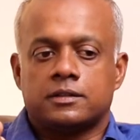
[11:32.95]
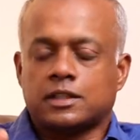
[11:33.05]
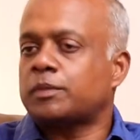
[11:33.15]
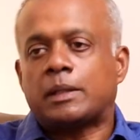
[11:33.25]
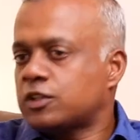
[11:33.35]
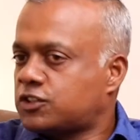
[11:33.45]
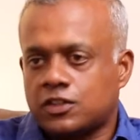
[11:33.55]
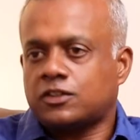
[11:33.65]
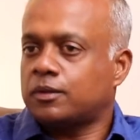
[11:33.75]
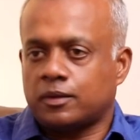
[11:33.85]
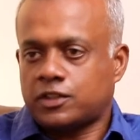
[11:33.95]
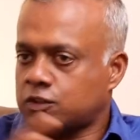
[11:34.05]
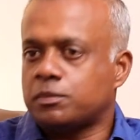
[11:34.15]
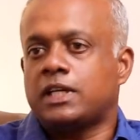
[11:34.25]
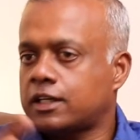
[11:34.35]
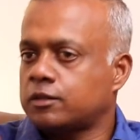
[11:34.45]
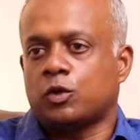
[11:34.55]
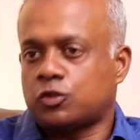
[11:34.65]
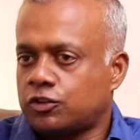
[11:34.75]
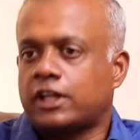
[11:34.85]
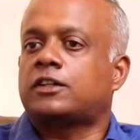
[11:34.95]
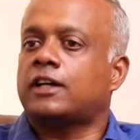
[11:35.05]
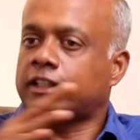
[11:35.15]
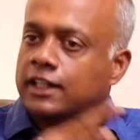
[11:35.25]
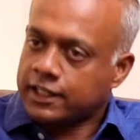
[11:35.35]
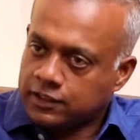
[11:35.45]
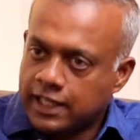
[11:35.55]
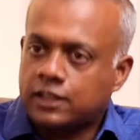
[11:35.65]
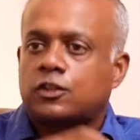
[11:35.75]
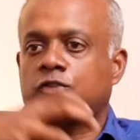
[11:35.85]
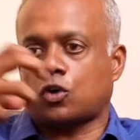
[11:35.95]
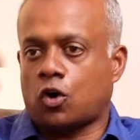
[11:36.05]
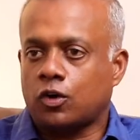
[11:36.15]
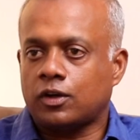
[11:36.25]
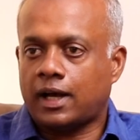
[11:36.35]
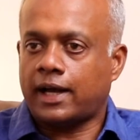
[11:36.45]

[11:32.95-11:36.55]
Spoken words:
Sometimes it's just me and music director, and then I take the song,